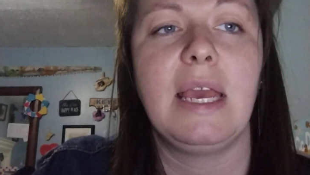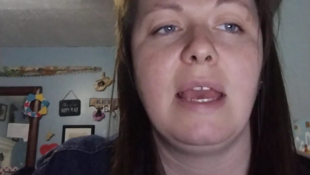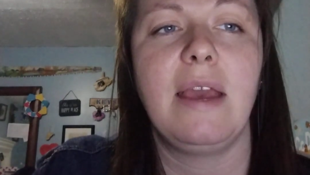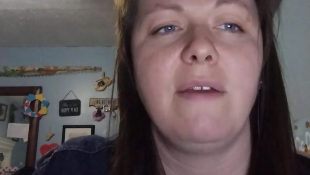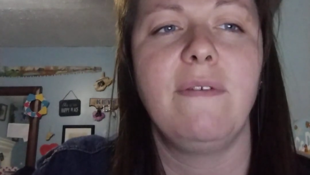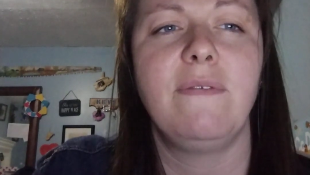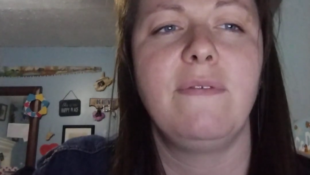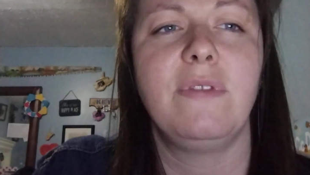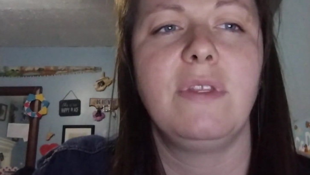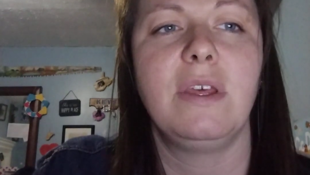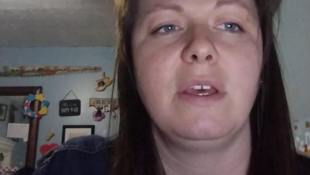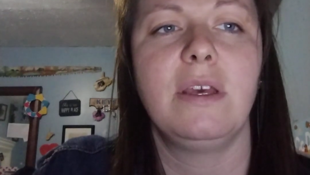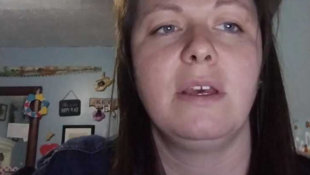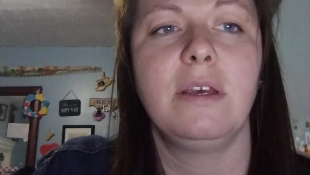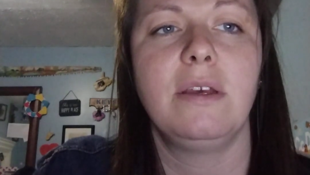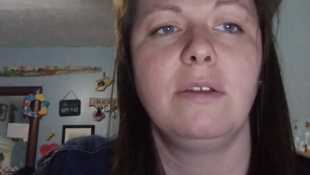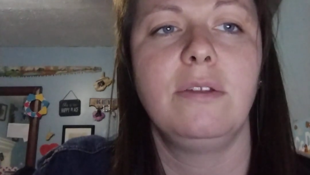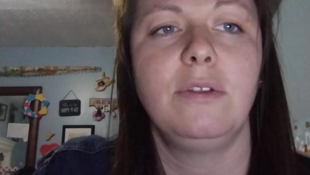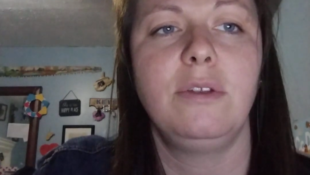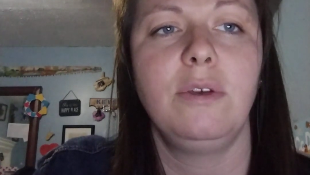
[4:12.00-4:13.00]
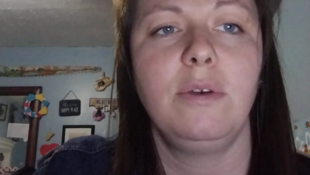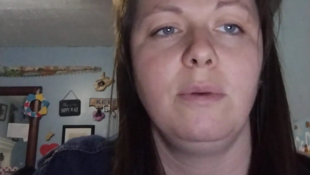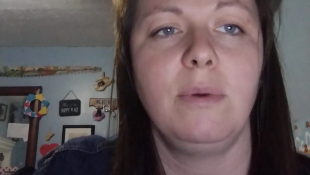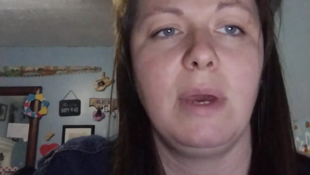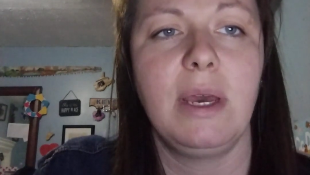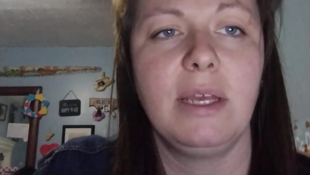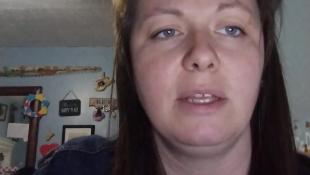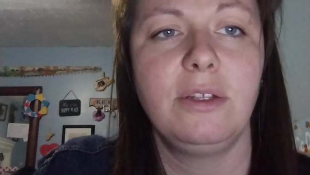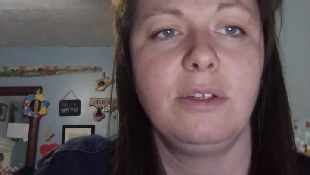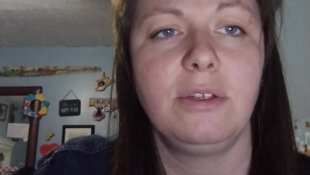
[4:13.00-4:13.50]
of the
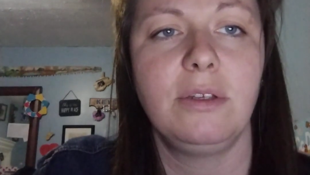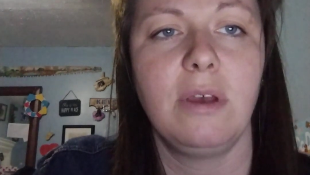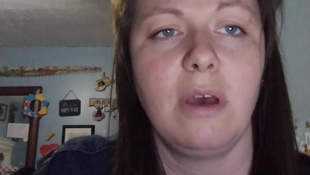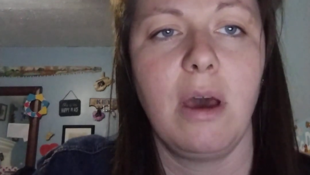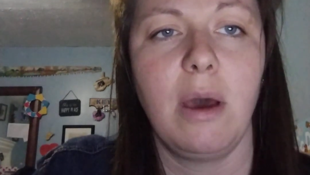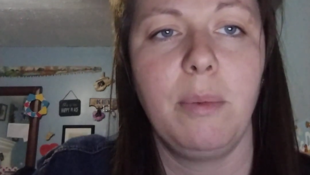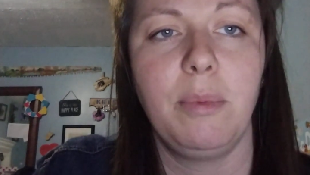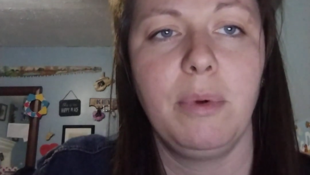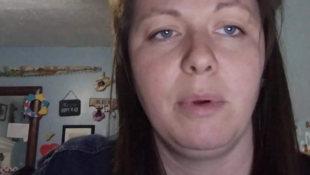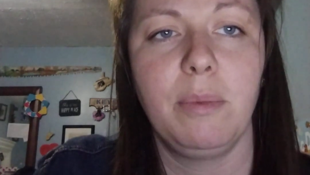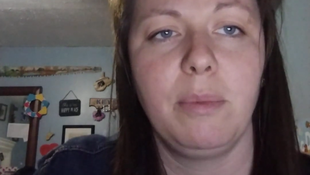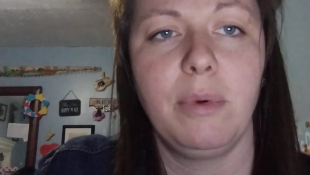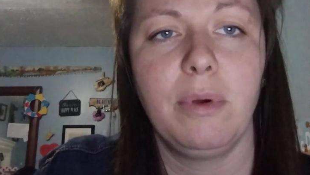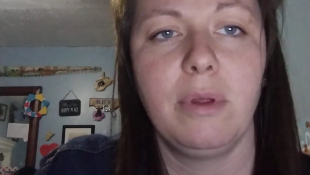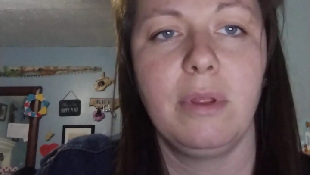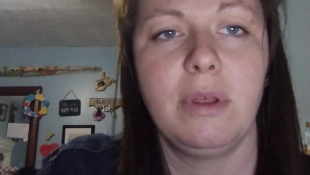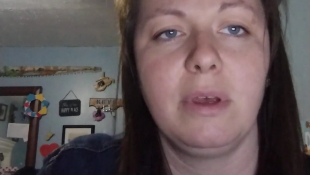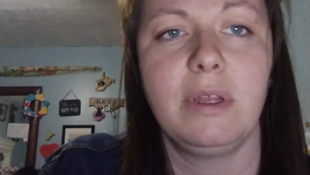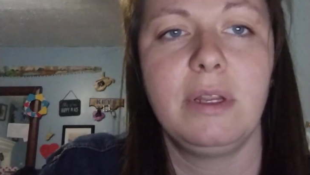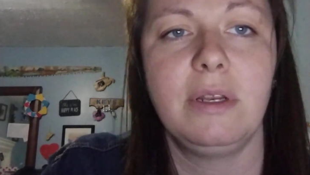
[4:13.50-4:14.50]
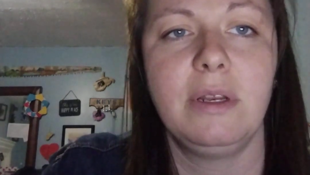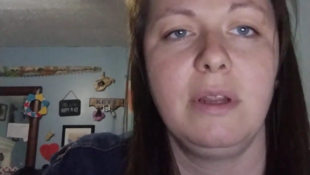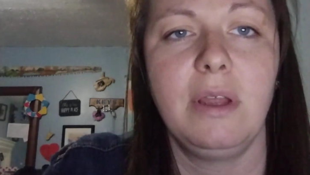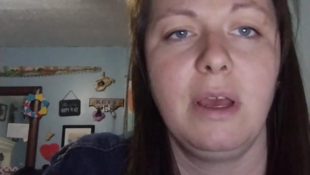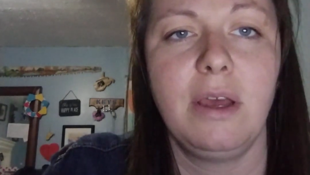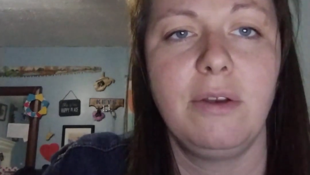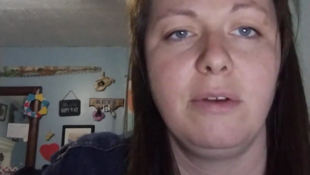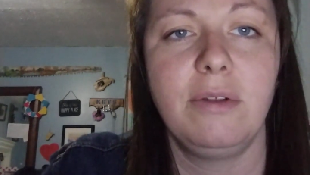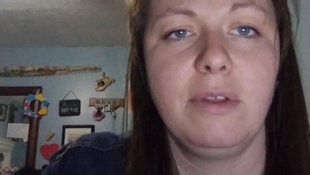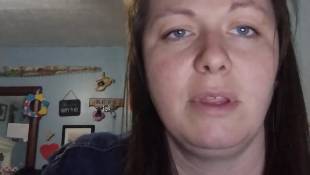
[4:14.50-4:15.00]
Duet Opera Berlin,
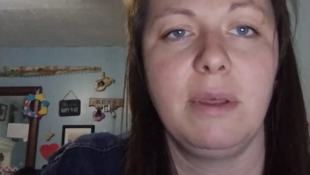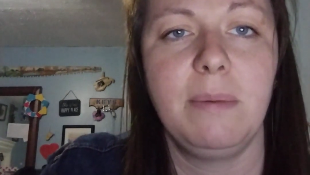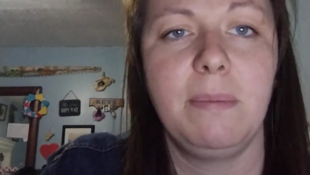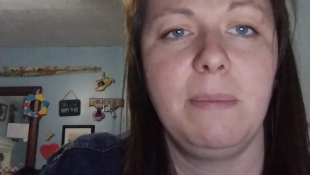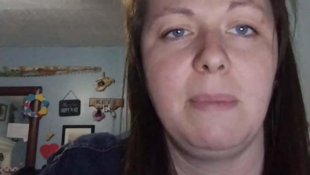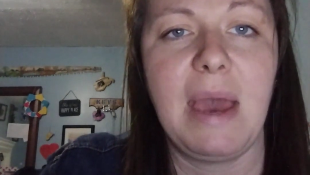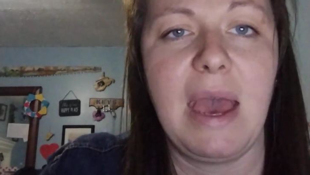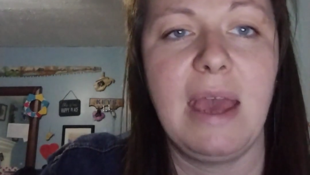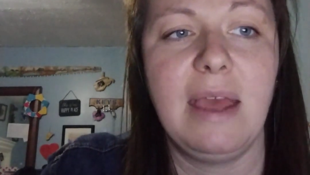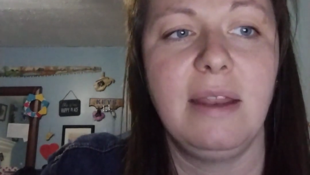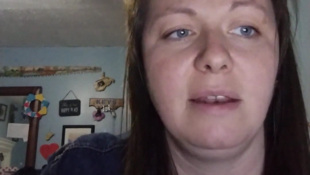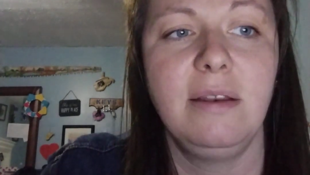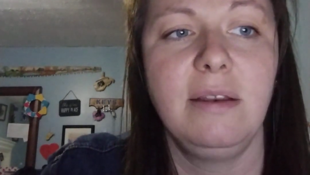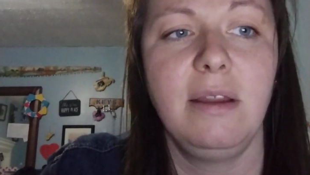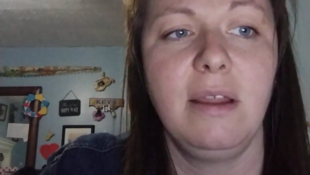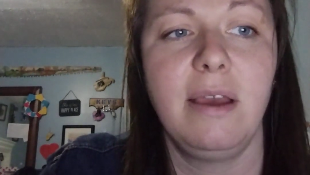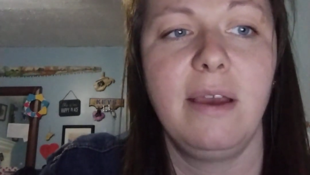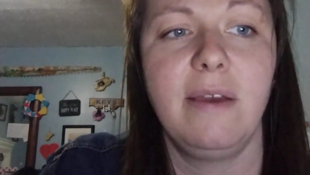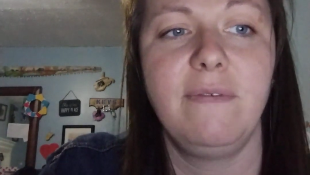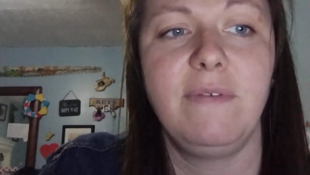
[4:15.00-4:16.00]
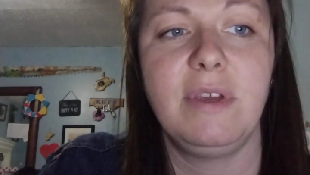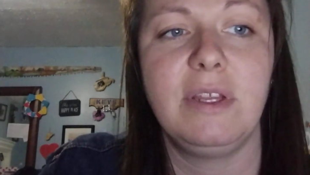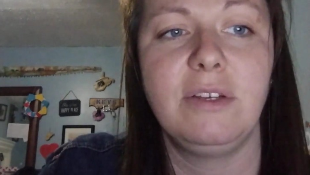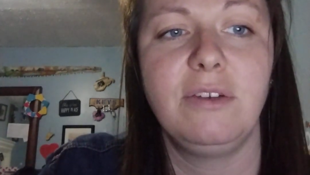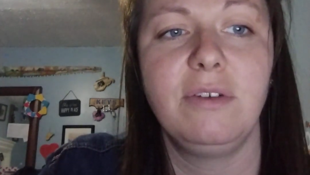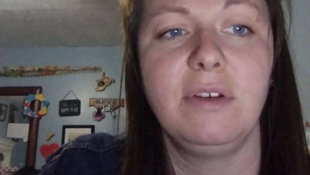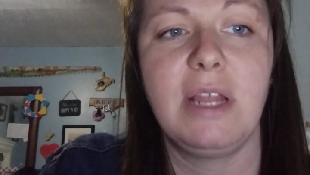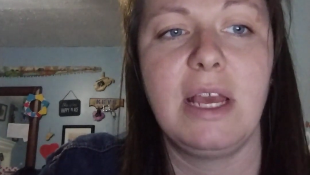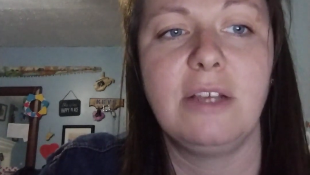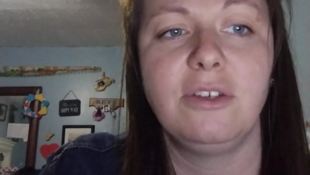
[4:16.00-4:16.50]
under the baton of
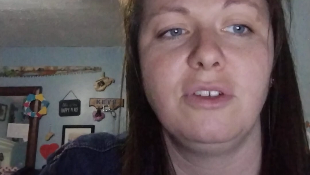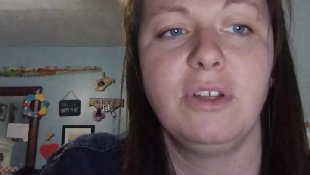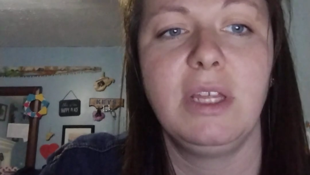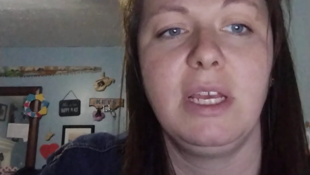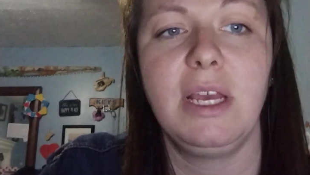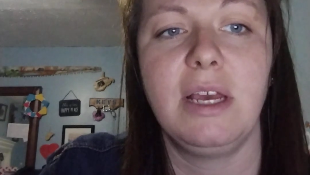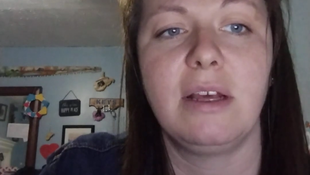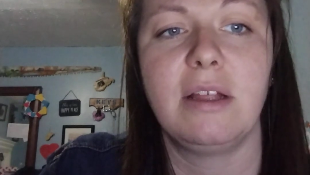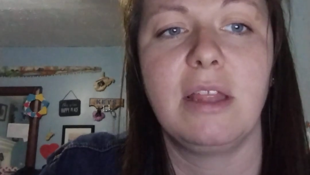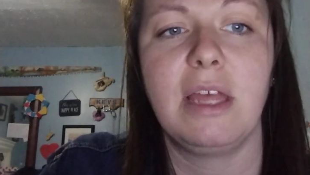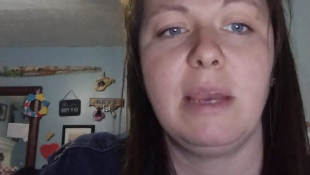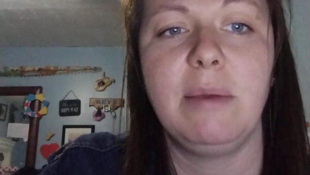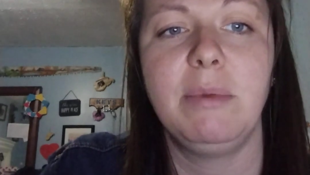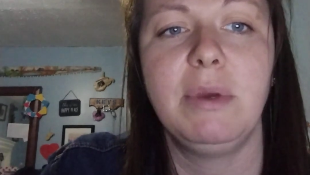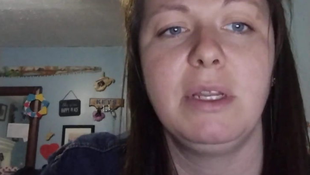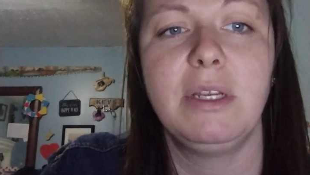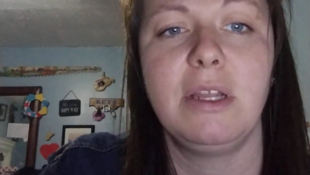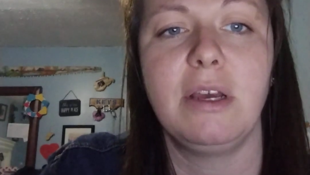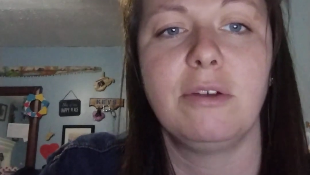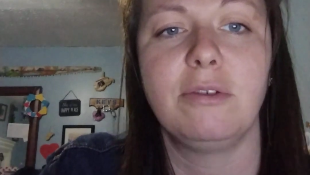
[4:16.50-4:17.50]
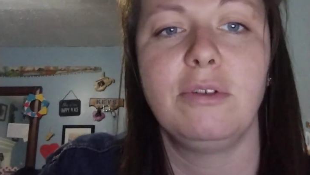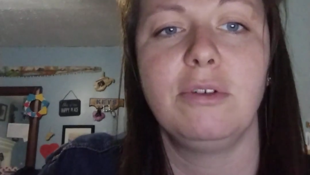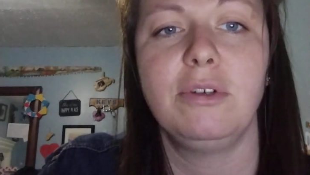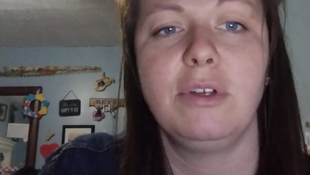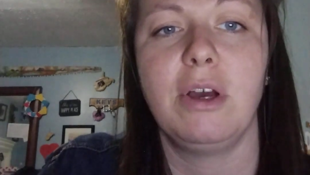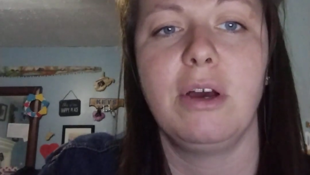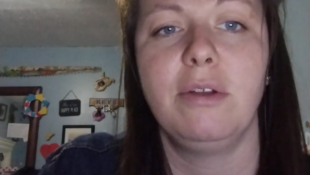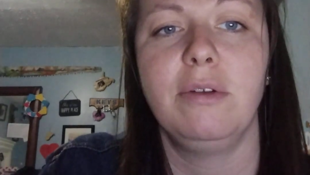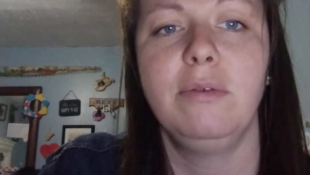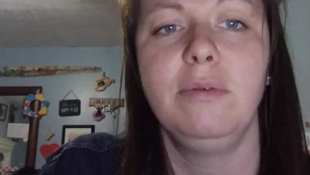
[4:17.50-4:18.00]
internationally acclaimed conductor
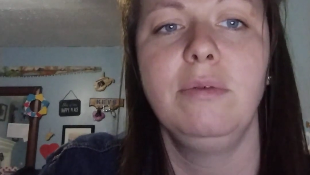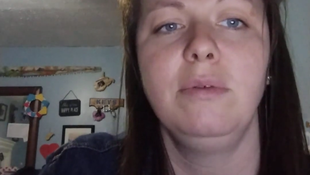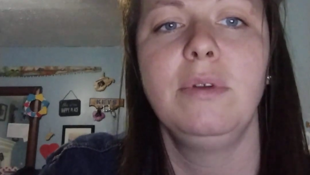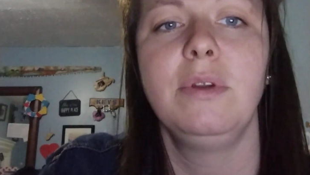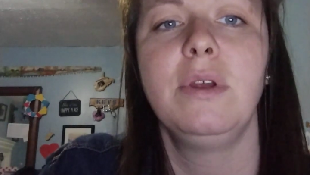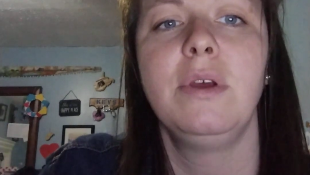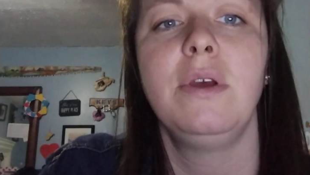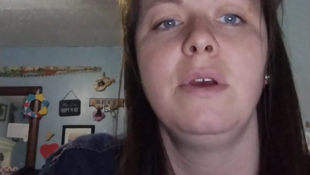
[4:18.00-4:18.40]
Donald